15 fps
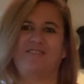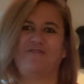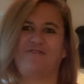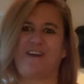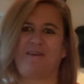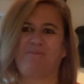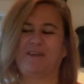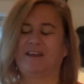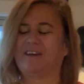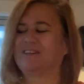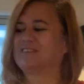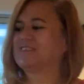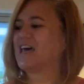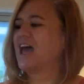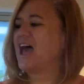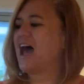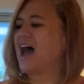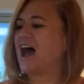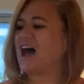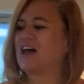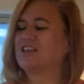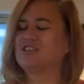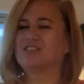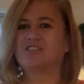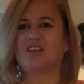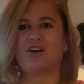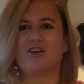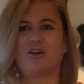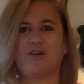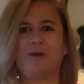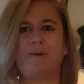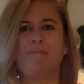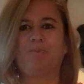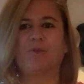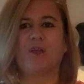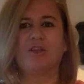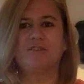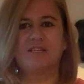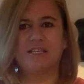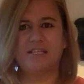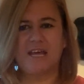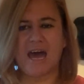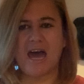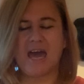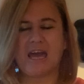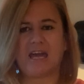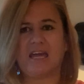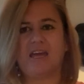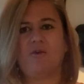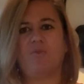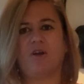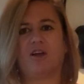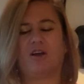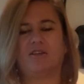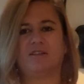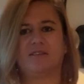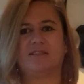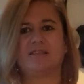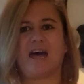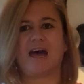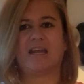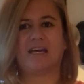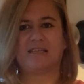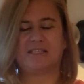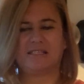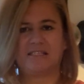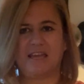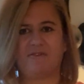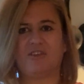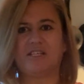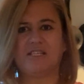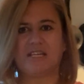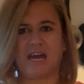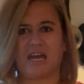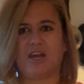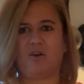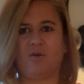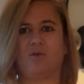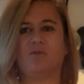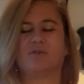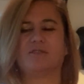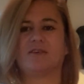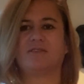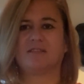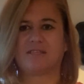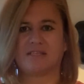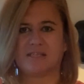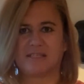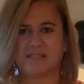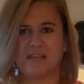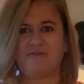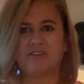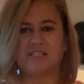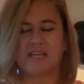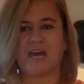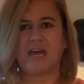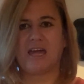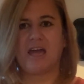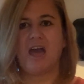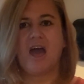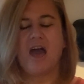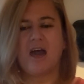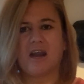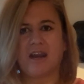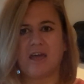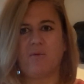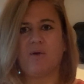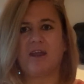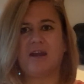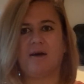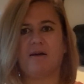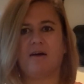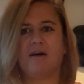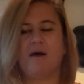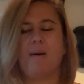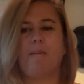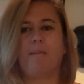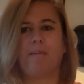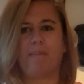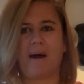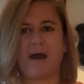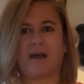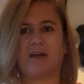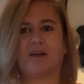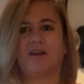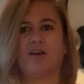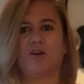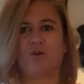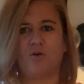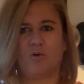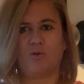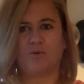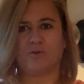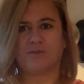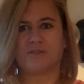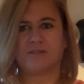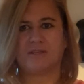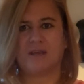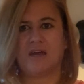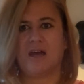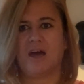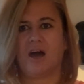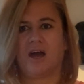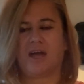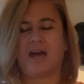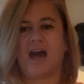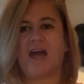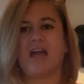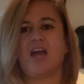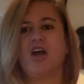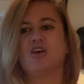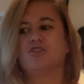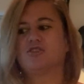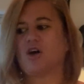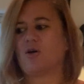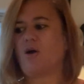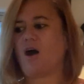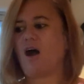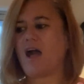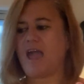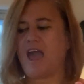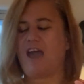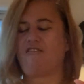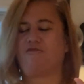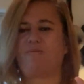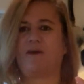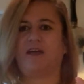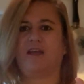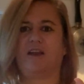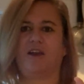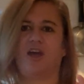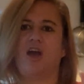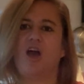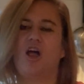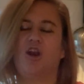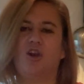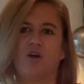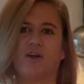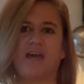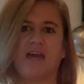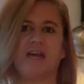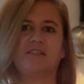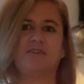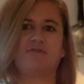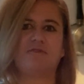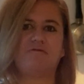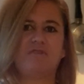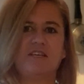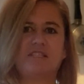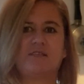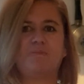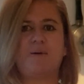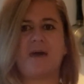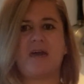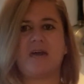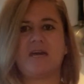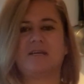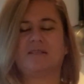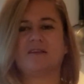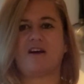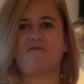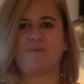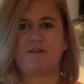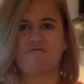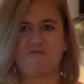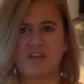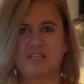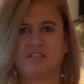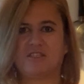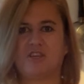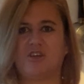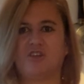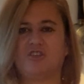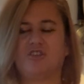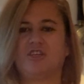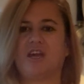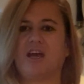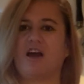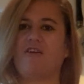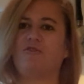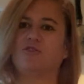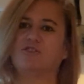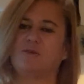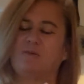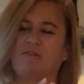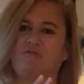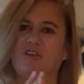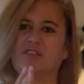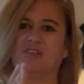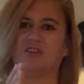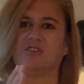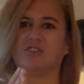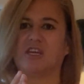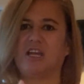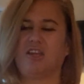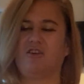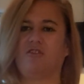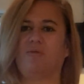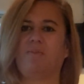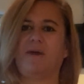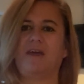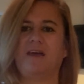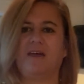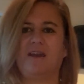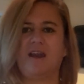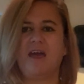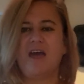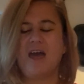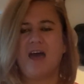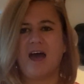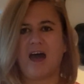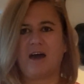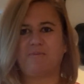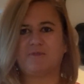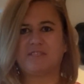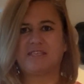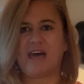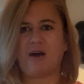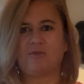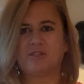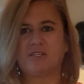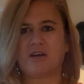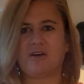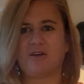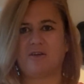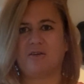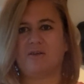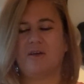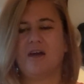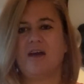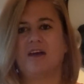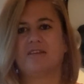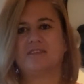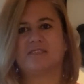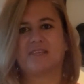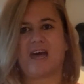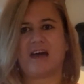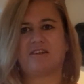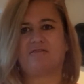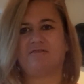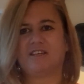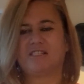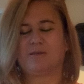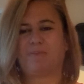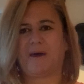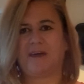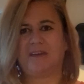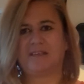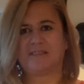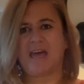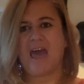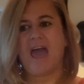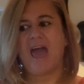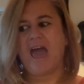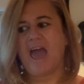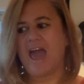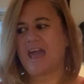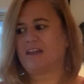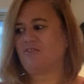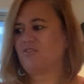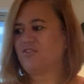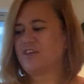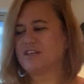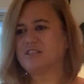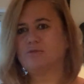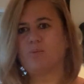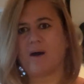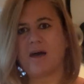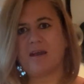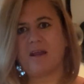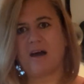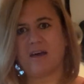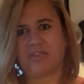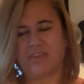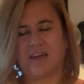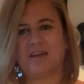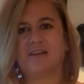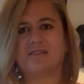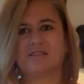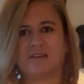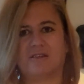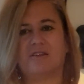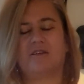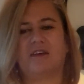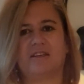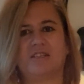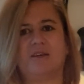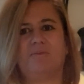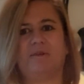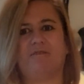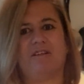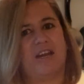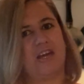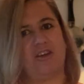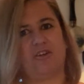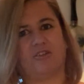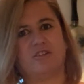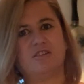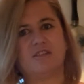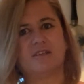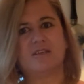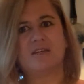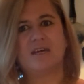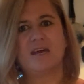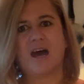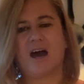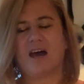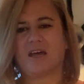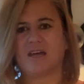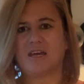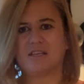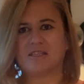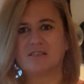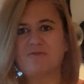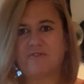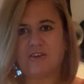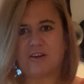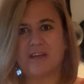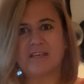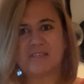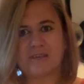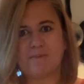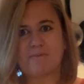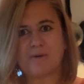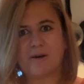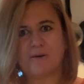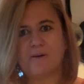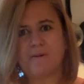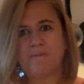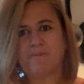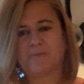Fabulous. So today we're going to start a 7-day course. So this is a 7-day Rewena bug course. Okay, so I have been looking at different recipes. I've been researching. I've also been researching European sourdough starter recipes, and this one I think is going to actually be really good. It's very simple.